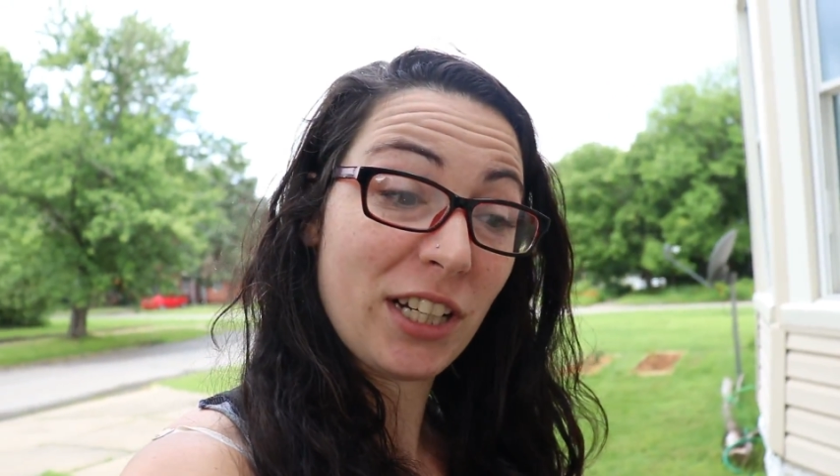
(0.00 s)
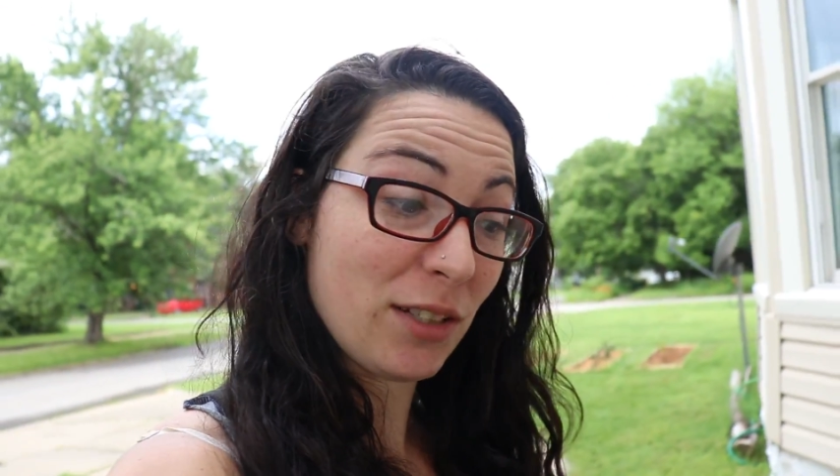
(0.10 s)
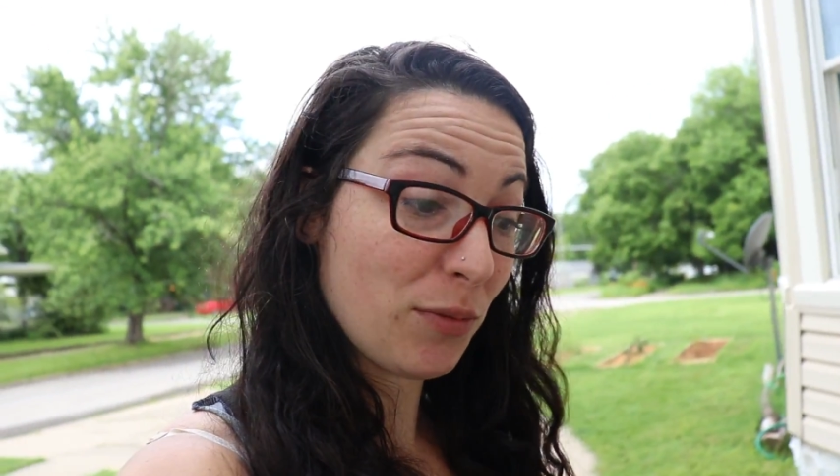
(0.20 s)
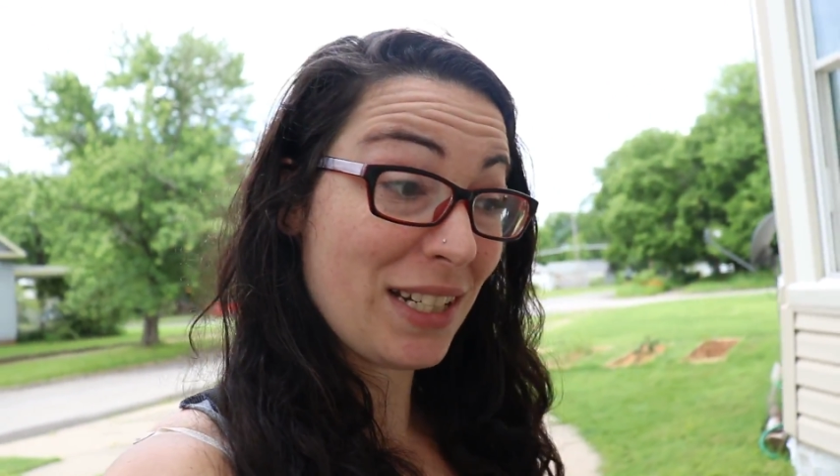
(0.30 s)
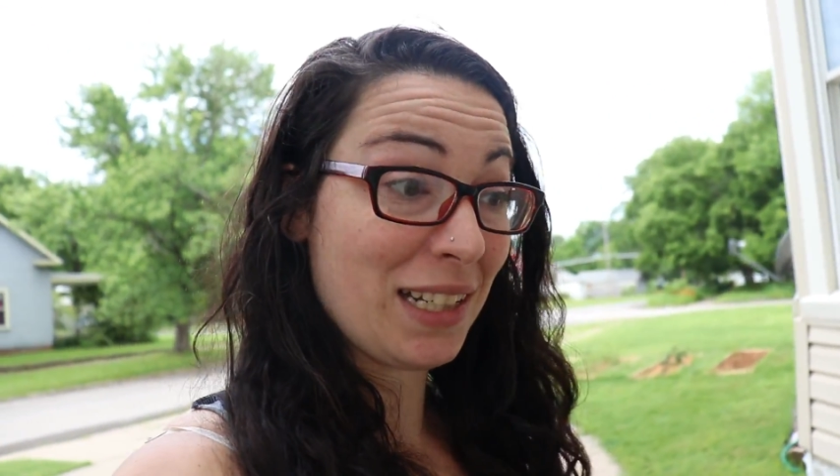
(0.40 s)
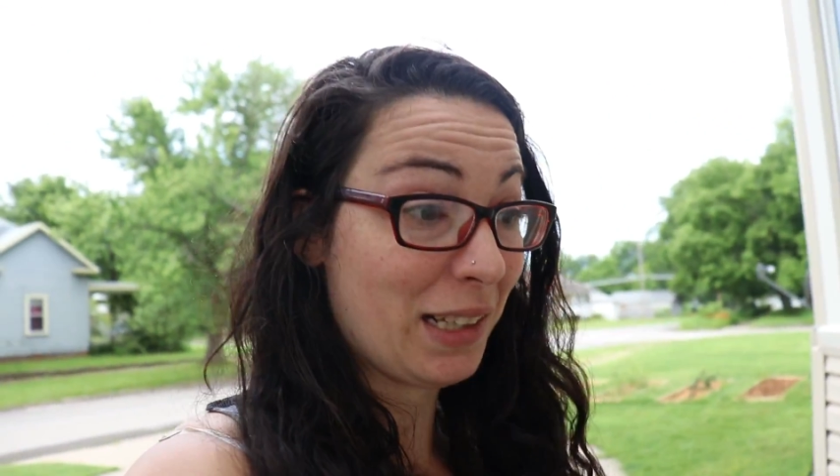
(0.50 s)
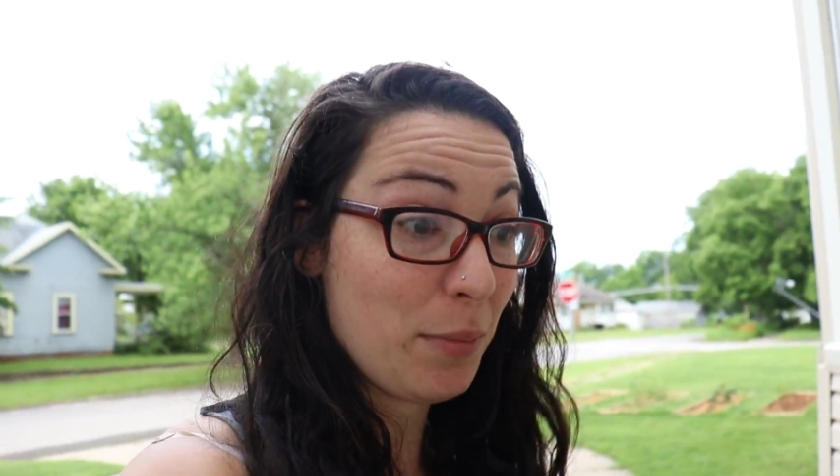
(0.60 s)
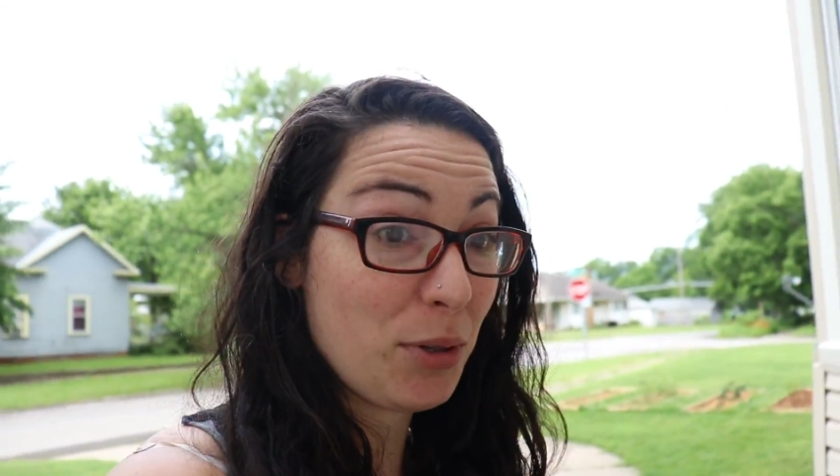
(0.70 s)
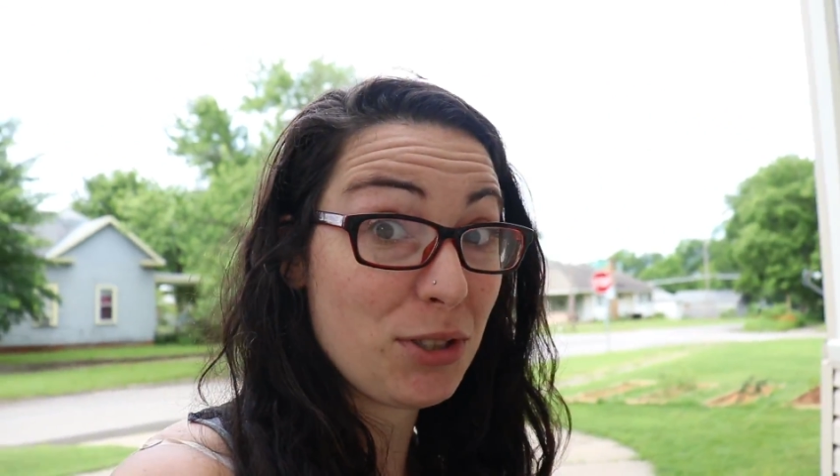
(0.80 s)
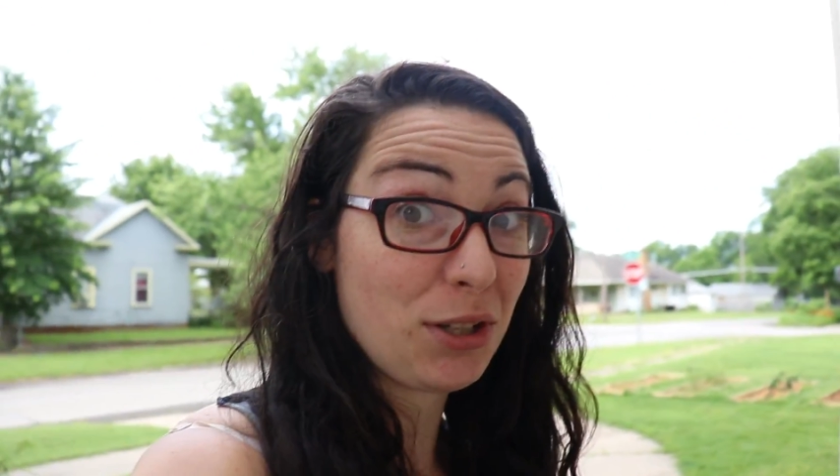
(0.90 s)
has recently
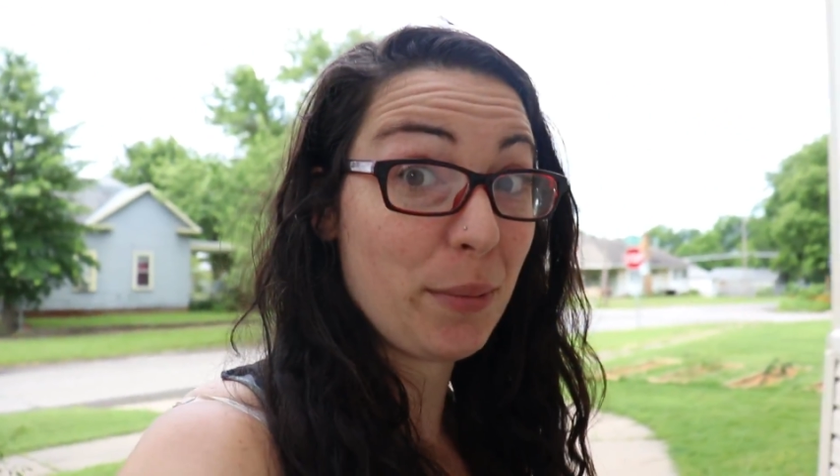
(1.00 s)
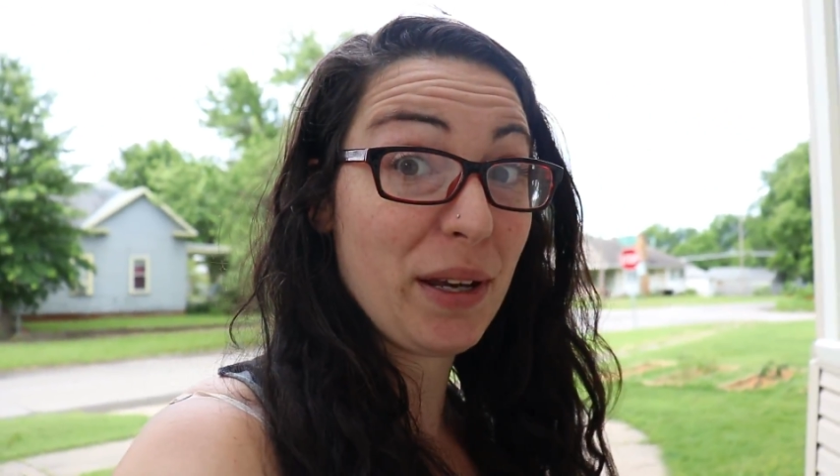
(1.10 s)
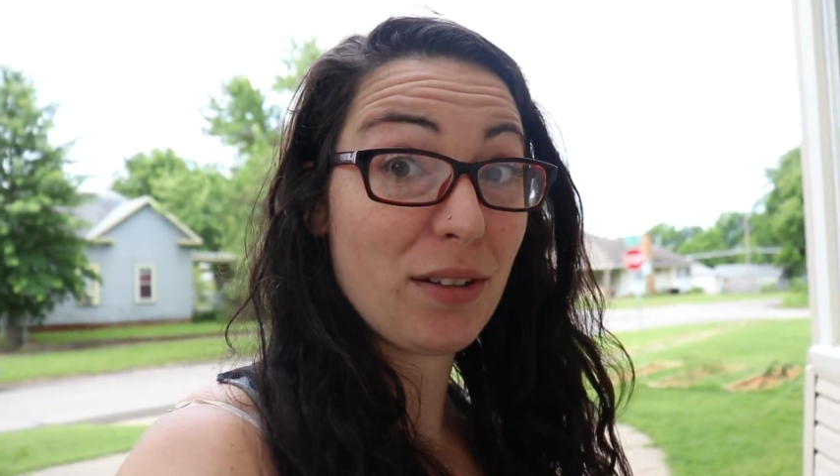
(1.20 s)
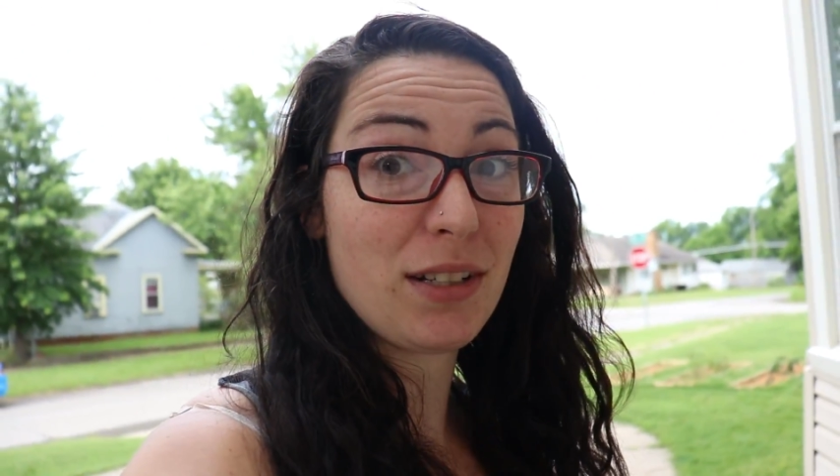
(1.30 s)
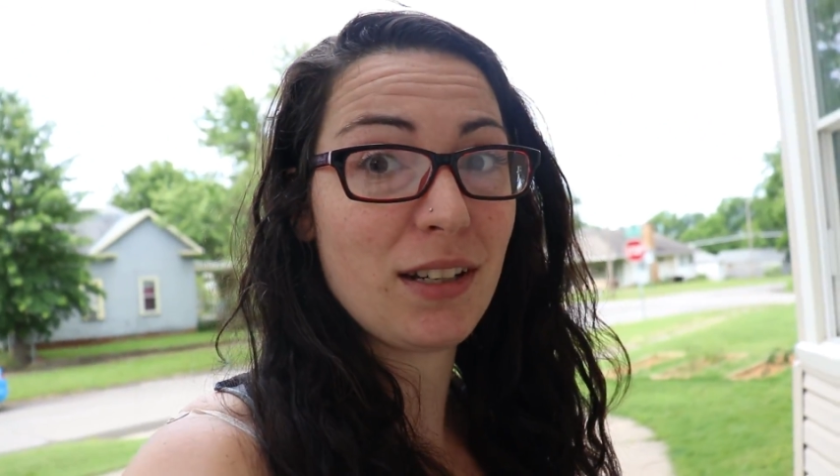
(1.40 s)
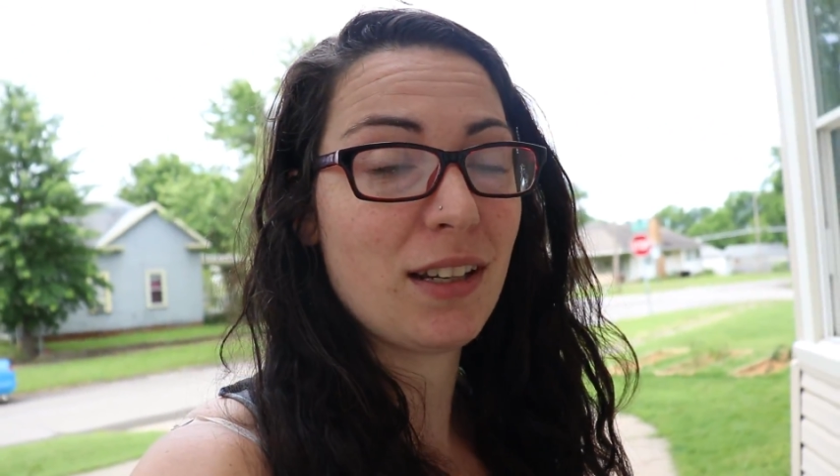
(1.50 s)
posted about.